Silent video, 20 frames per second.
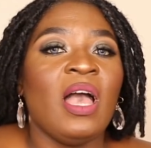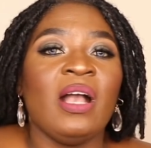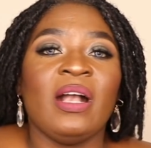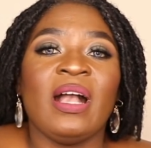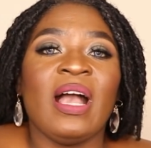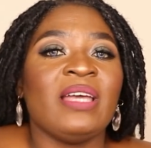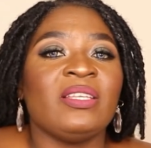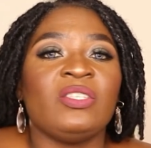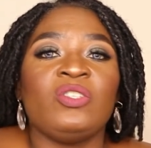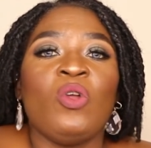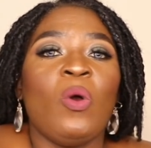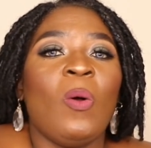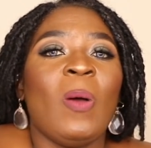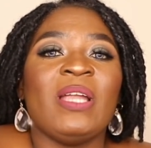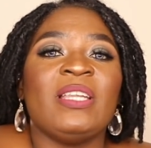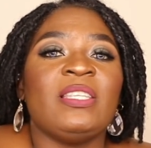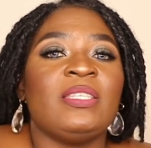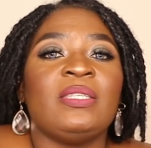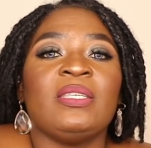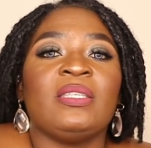guys, no
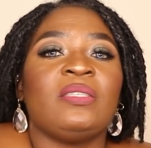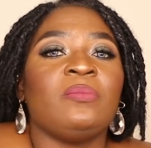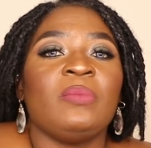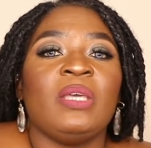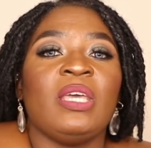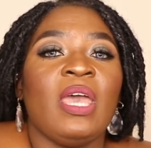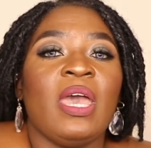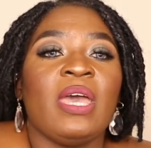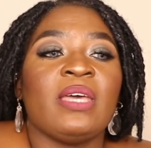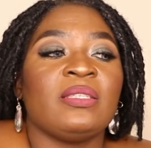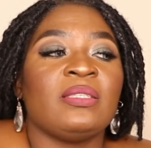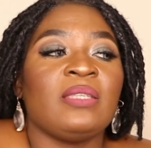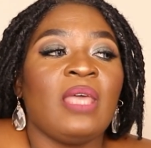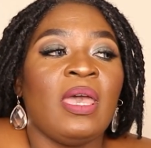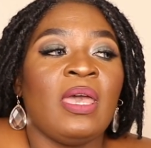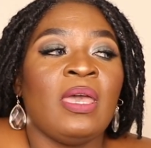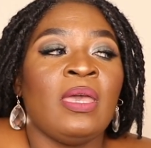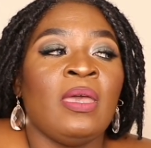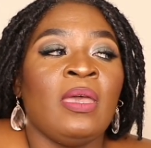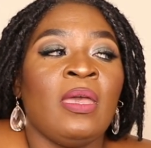one sees me as
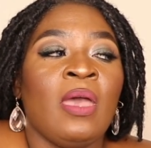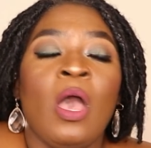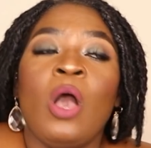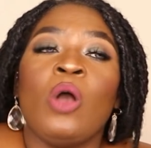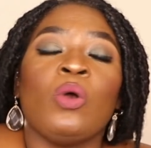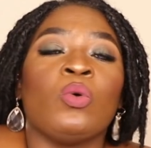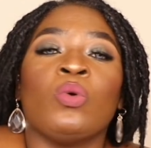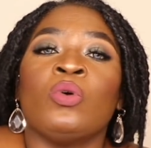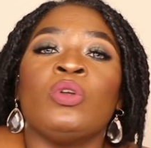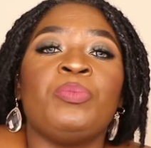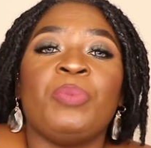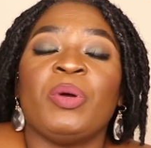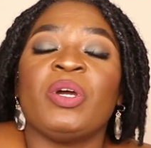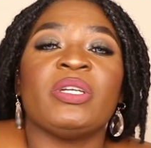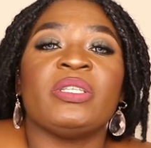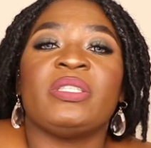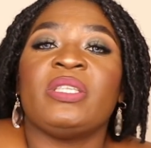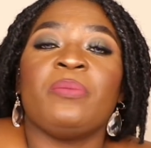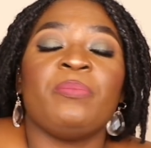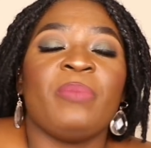a good
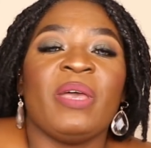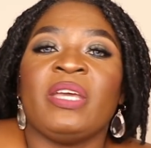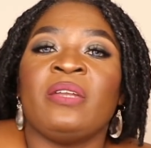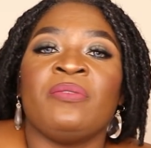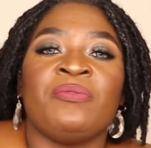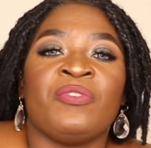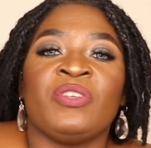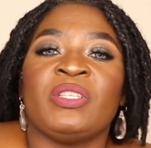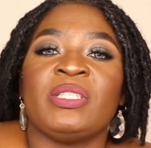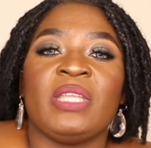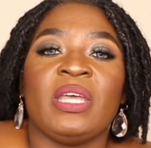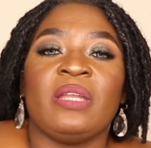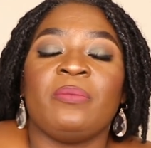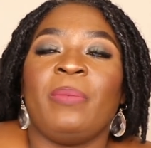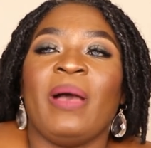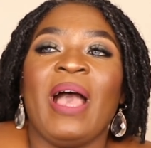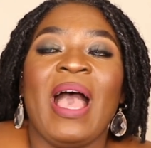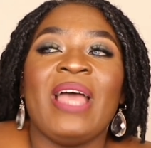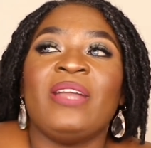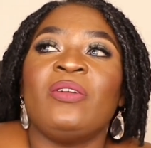person back in Free State,
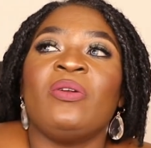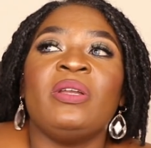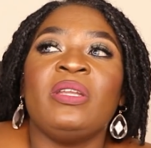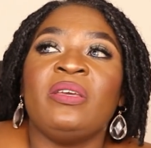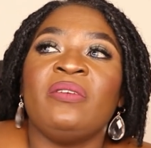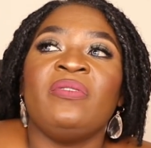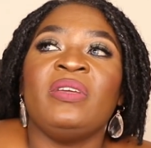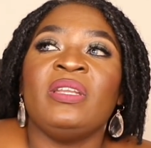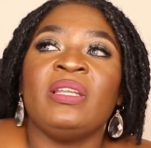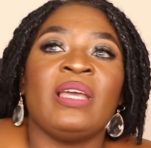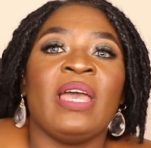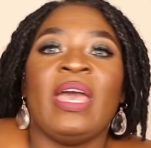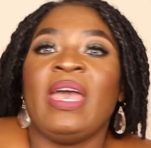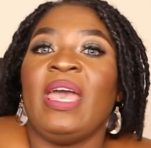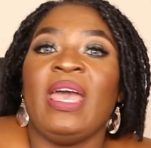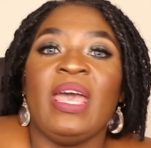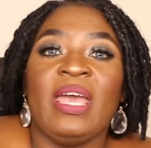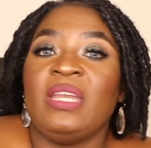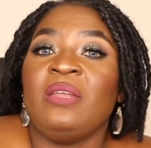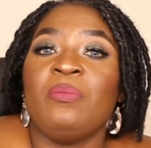but I don't even
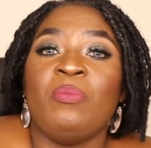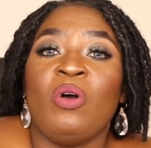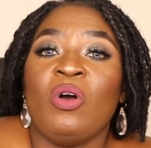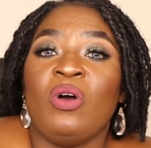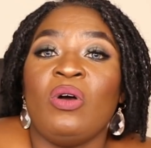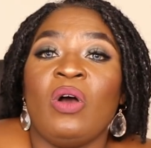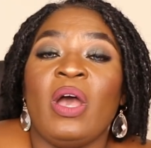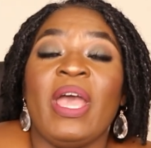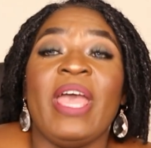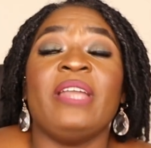care anymore.